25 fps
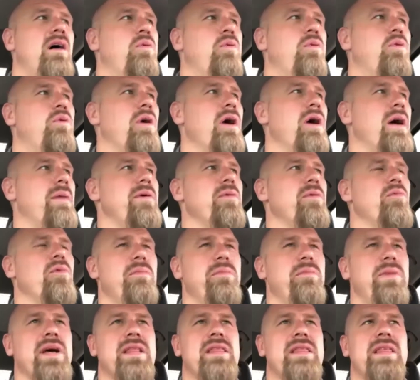well, I mean, one
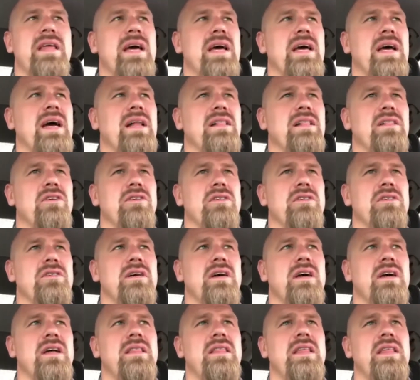big thing I learned
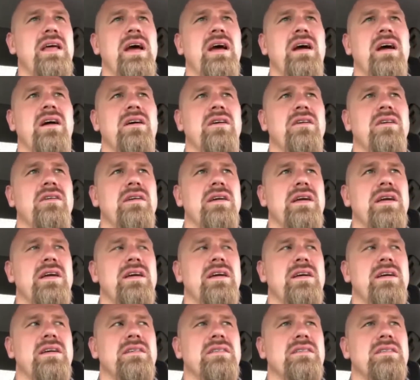there
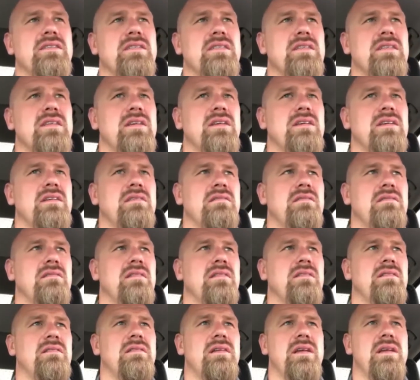is
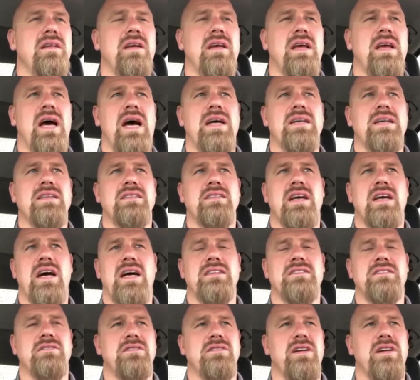guys
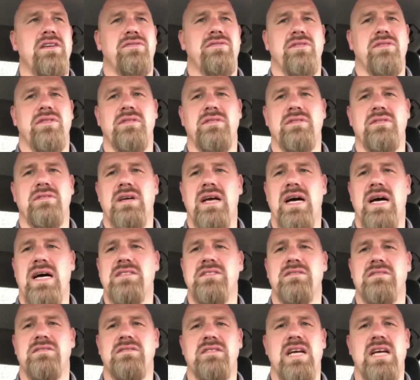guys are different. Guys
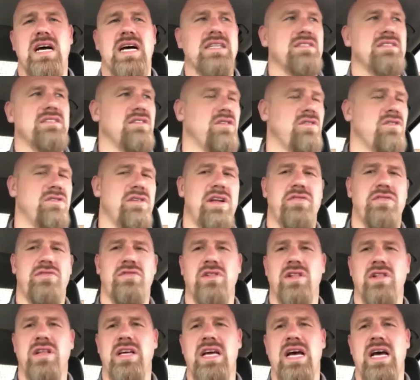guys learn
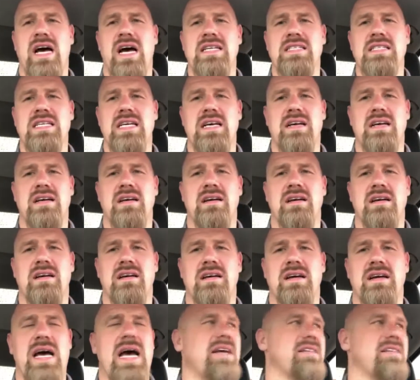differently. Guys
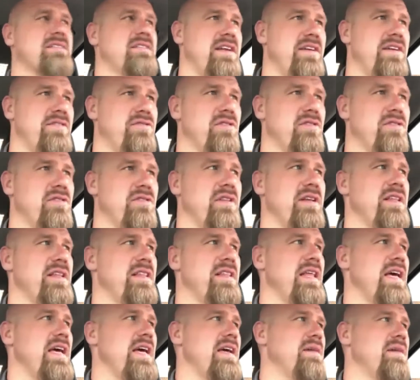act differently,
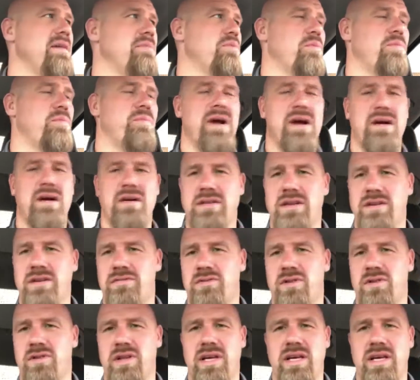they prepare
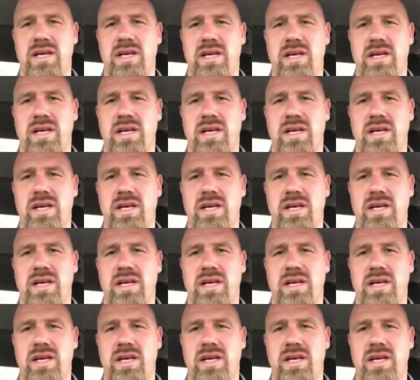differently.